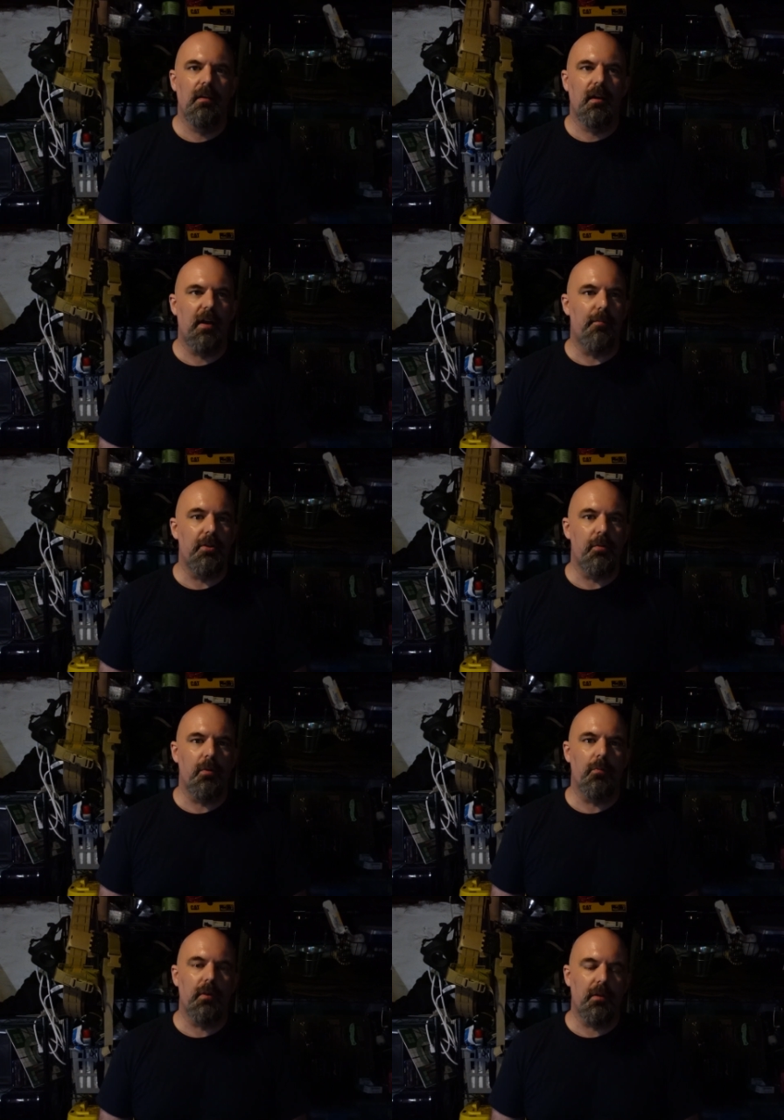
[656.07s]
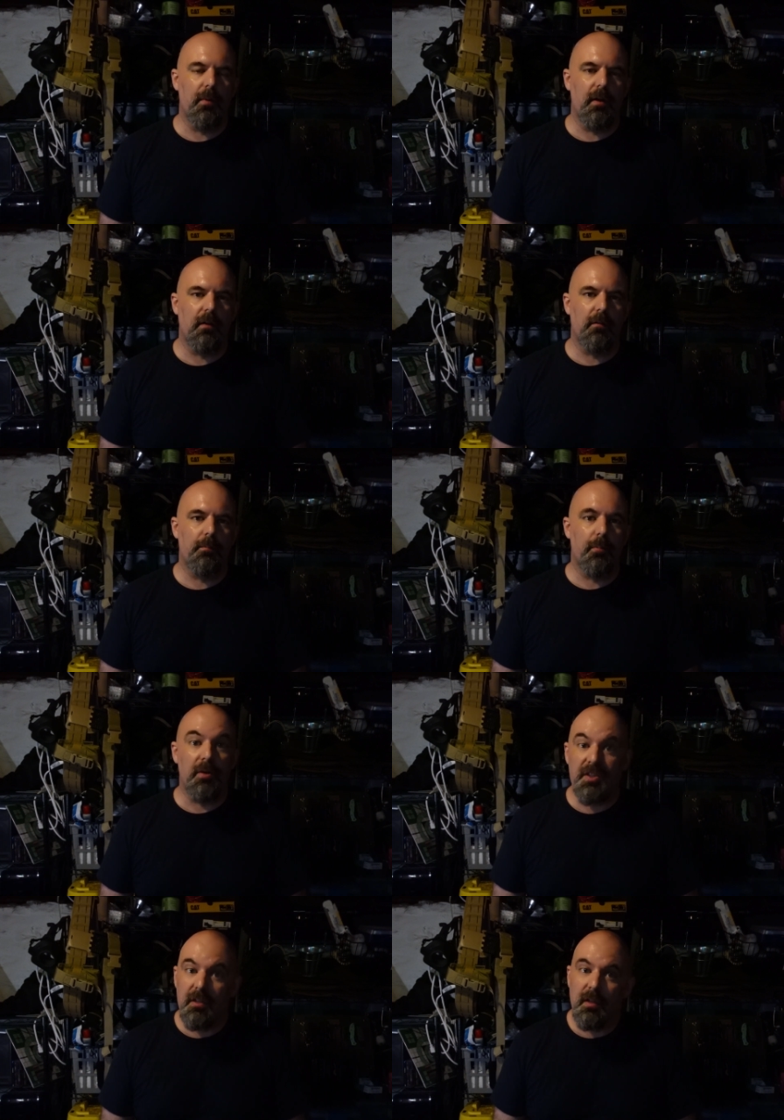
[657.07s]
I've been doing really well
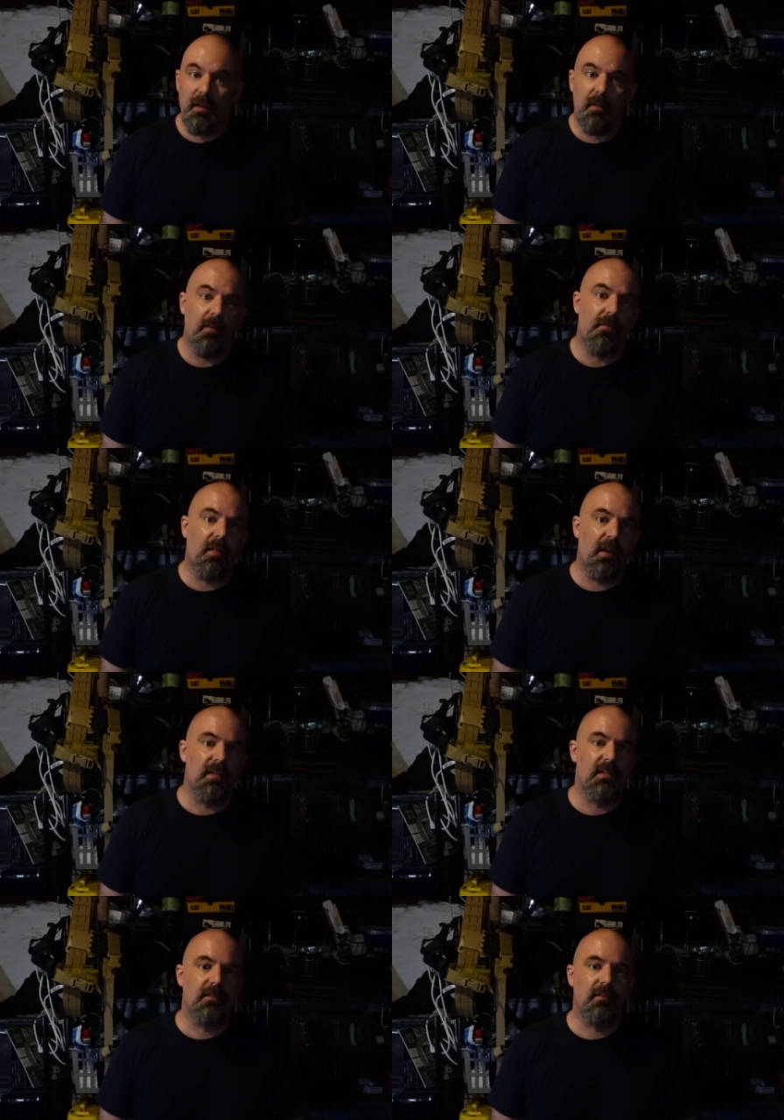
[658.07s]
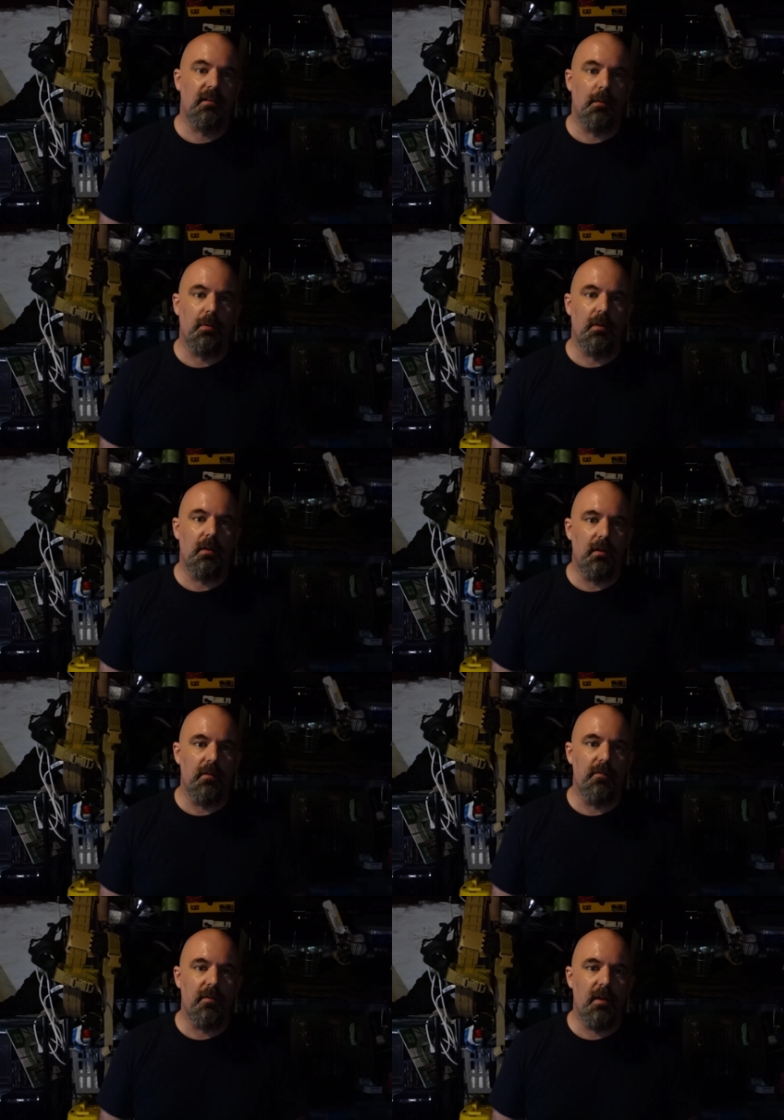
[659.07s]
personally over the last couple
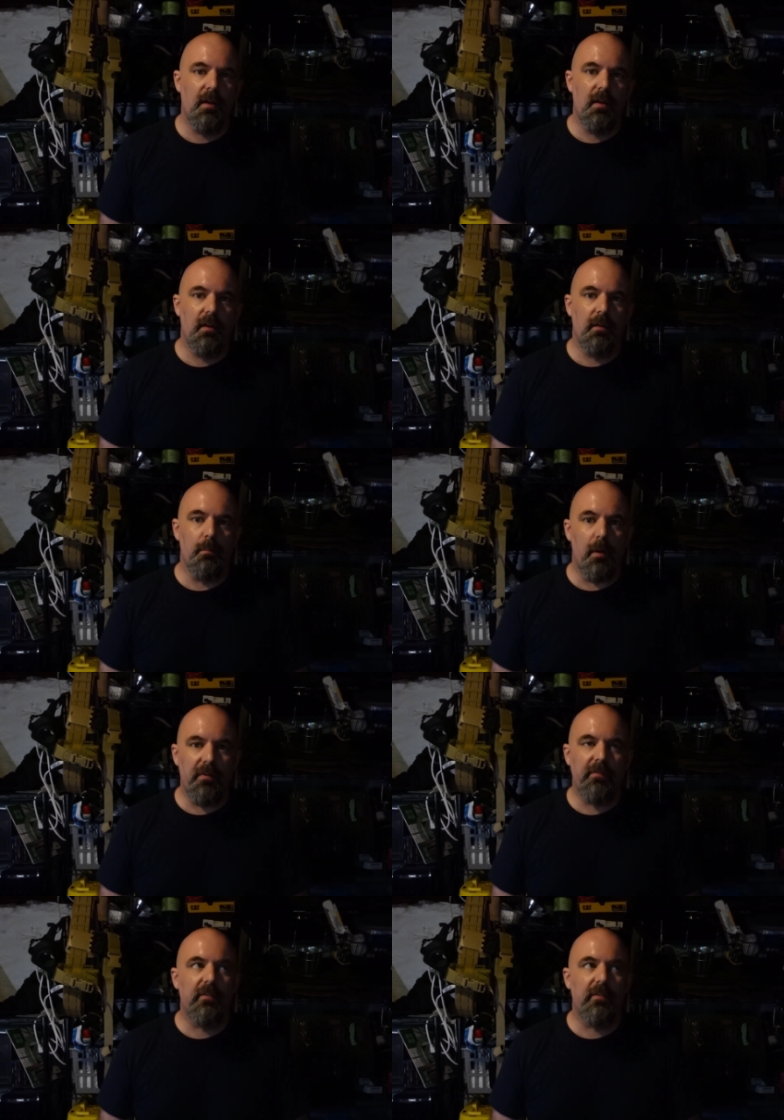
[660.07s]
of months